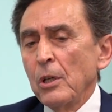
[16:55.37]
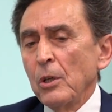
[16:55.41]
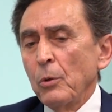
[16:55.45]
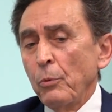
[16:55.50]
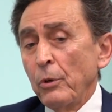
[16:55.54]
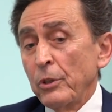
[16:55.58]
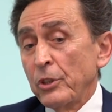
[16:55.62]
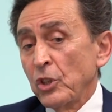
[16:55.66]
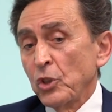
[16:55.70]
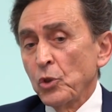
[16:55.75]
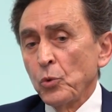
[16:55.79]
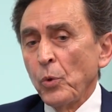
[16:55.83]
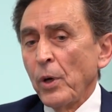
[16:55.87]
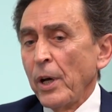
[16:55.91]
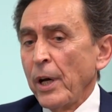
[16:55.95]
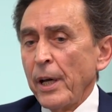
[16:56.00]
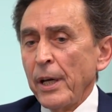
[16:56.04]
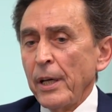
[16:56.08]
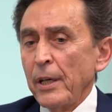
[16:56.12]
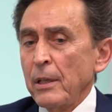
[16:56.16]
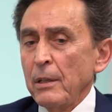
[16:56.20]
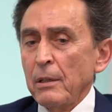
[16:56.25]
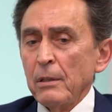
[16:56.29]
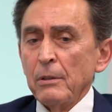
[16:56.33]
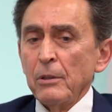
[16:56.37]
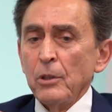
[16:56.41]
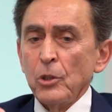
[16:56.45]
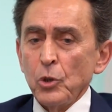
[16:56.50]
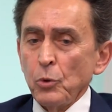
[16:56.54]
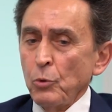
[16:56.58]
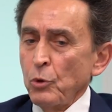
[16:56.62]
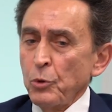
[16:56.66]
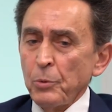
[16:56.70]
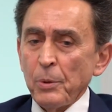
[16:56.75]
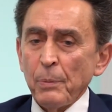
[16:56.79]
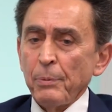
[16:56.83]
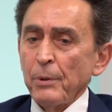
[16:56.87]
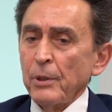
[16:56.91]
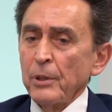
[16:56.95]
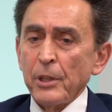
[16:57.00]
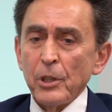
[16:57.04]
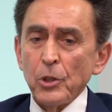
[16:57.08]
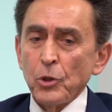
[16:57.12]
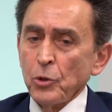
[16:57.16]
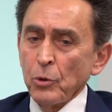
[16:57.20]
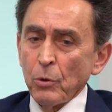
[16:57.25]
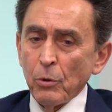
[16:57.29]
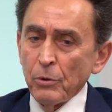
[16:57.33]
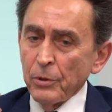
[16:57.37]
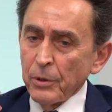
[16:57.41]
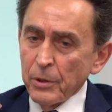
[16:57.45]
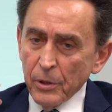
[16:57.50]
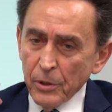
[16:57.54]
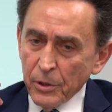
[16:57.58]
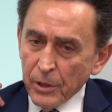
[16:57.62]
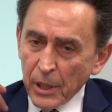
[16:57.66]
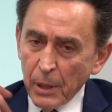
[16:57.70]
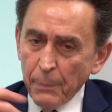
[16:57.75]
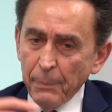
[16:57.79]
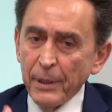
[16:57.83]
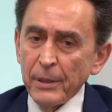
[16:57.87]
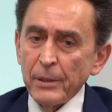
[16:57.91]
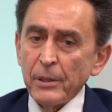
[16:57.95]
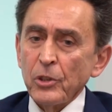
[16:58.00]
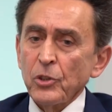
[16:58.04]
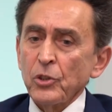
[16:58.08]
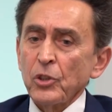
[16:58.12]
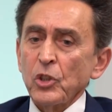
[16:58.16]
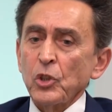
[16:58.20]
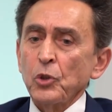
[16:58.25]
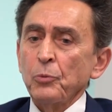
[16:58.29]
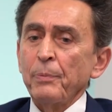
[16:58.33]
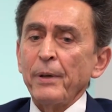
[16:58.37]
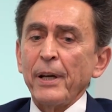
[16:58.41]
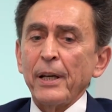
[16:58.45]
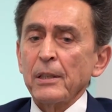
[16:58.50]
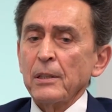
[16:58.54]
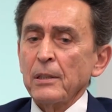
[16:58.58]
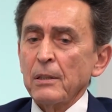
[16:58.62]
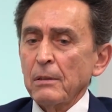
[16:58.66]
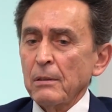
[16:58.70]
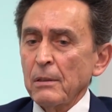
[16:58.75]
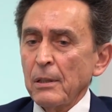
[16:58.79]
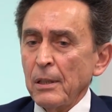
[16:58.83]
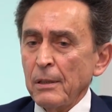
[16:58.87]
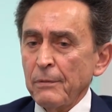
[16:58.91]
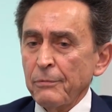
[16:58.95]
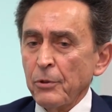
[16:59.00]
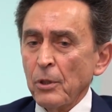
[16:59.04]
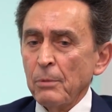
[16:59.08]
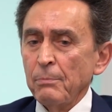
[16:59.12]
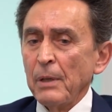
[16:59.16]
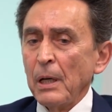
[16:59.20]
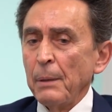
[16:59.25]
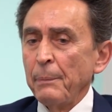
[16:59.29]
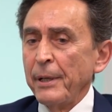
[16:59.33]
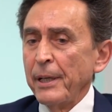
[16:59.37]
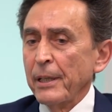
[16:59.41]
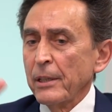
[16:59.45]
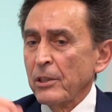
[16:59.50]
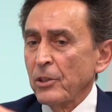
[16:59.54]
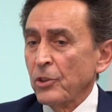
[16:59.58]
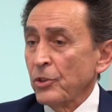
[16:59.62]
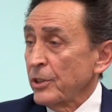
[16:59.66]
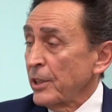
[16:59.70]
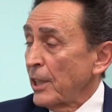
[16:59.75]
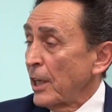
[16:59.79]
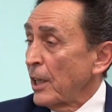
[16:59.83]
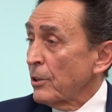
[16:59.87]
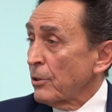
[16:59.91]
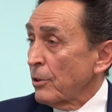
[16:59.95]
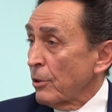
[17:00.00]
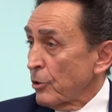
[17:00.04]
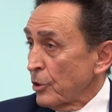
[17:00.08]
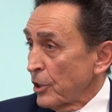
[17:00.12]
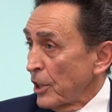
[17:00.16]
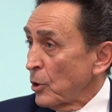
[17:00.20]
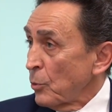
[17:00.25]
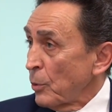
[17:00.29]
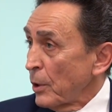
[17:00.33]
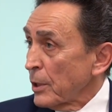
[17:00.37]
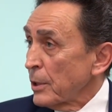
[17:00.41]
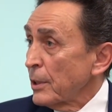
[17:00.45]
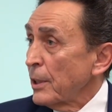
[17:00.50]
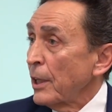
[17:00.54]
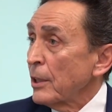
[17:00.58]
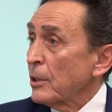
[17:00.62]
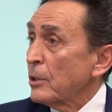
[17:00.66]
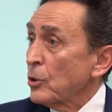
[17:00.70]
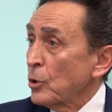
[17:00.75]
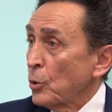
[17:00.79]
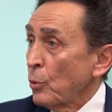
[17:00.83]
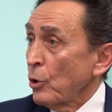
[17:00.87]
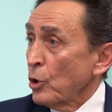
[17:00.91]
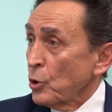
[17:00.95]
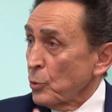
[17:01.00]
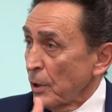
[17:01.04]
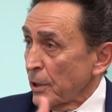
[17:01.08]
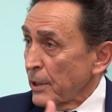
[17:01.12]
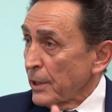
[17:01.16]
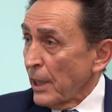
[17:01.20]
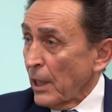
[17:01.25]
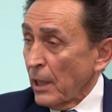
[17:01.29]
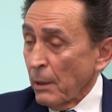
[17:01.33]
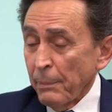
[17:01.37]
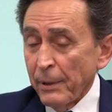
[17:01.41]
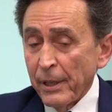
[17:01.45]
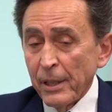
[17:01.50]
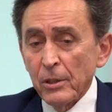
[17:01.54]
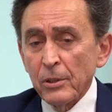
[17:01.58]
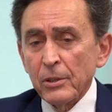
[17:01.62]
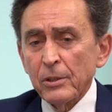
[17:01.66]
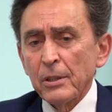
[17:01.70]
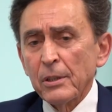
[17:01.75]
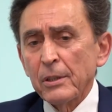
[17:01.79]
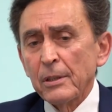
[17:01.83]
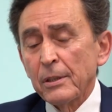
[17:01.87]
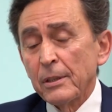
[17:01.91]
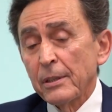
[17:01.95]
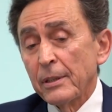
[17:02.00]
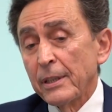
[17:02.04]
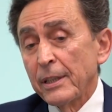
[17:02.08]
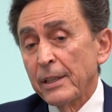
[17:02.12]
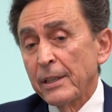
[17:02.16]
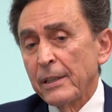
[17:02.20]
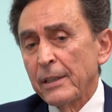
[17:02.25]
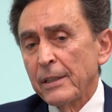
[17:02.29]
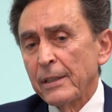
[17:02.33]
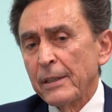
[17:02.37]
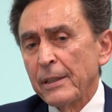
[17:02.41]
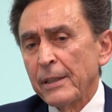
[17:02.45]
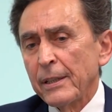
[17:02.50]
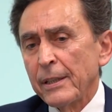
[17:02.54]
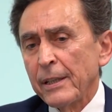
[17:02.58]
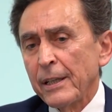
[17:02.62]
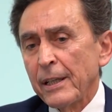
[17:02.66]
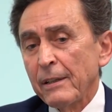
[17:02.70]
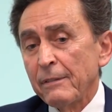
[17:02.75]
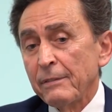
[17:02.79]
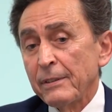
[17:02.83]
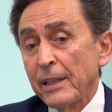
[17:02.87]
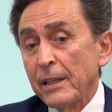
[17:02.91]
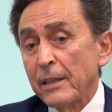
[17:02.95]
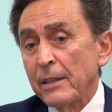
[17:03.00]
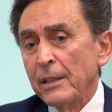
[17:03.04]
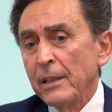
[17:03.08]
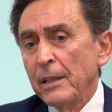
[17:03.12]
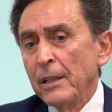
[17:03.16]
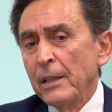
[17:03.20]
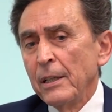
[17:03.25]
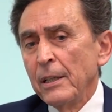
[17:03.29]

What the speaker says: which is why the Jewish people, they showed tremendous respect from American senators and whatnot towards what Albanians have done.